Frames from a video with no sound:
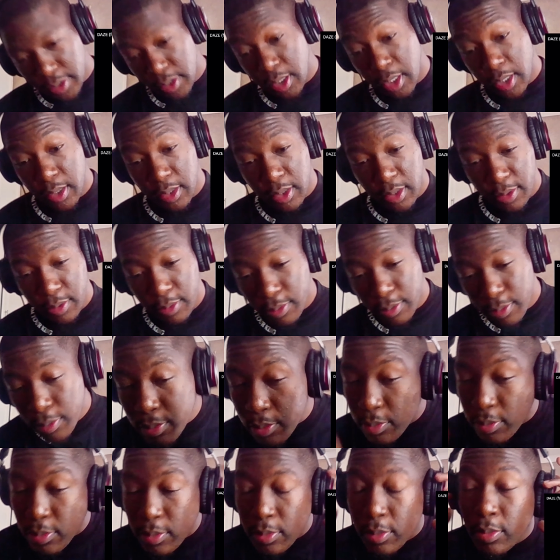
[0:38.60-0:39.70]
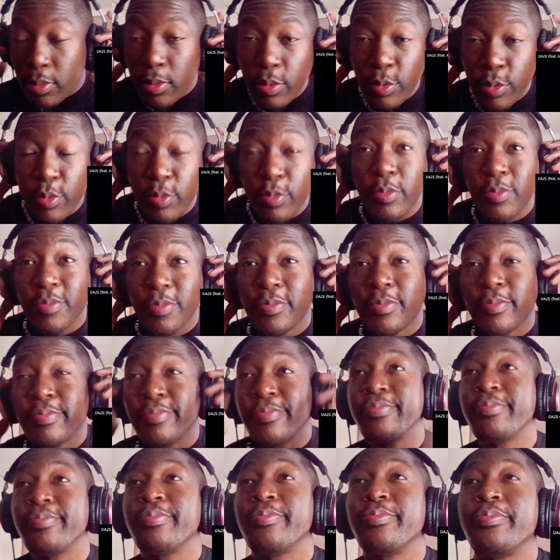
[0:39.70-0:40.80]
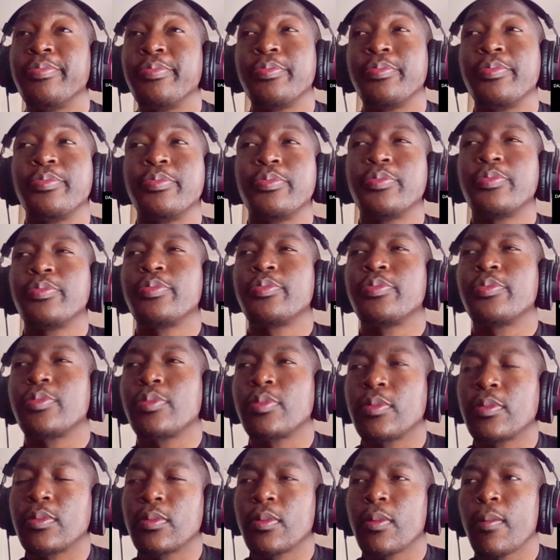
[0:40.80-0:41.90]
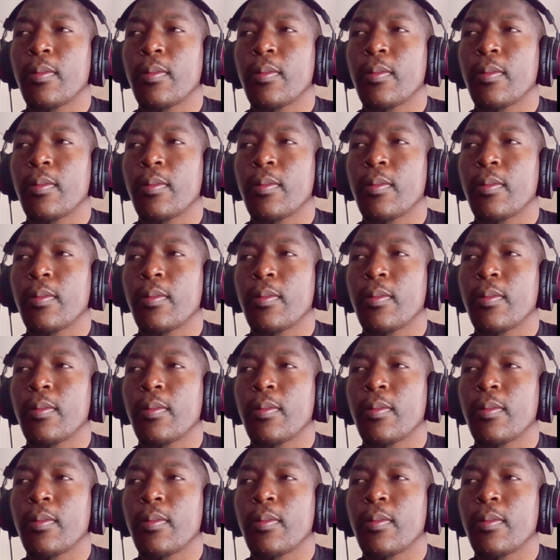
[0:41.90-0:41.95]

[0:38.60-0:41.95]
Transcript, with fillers: It's, Me now I move like a ninja sees way.